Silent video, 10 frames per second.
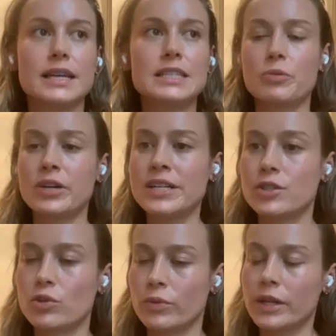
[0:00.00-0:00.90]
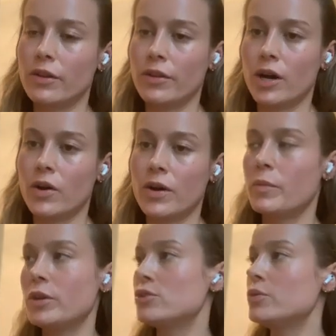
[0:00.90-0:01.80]
It's pretty surreal though. I
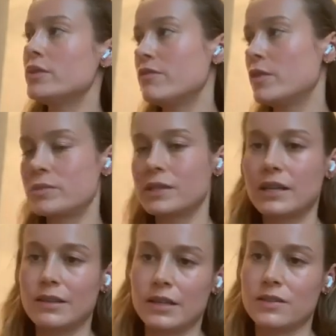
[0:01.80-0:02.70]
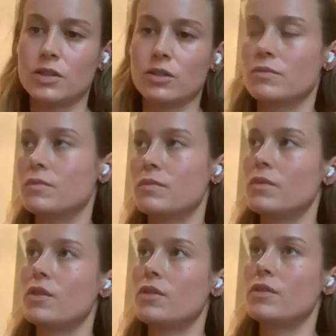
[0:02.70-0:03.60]
mean, when you're doing films like this, they're
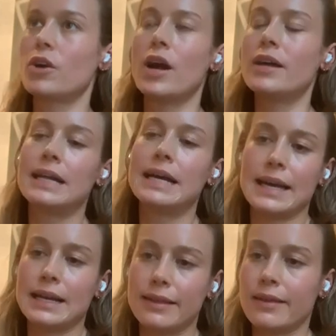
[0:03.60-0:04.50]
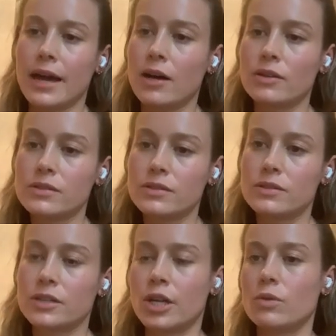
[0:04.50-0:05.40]
unlike anything
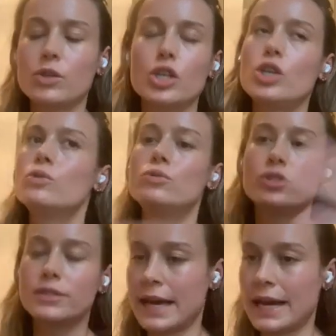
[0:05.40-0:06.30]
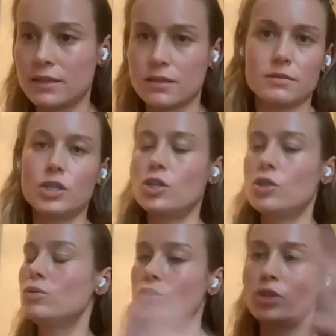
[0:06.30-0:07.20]
else, you know, huge sets,
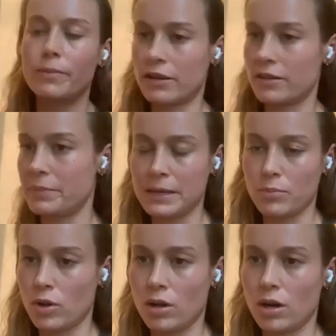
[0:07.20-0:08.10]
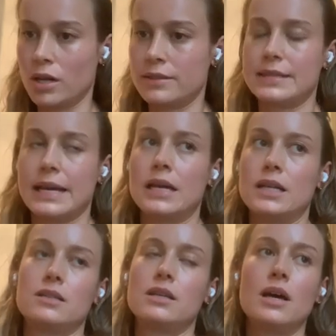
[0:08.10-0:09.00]
huge amount of people on
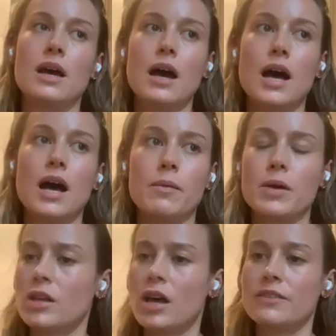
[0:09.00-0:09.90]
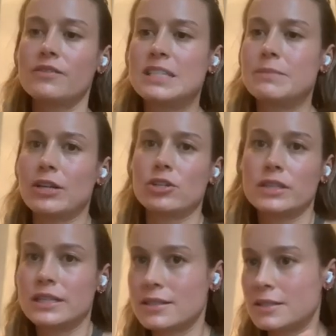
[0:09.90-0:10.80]
set, a lot of
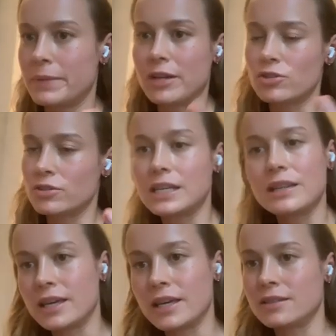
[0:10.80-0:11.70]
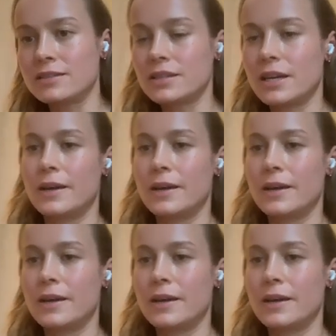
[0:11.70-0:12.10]
specialty things.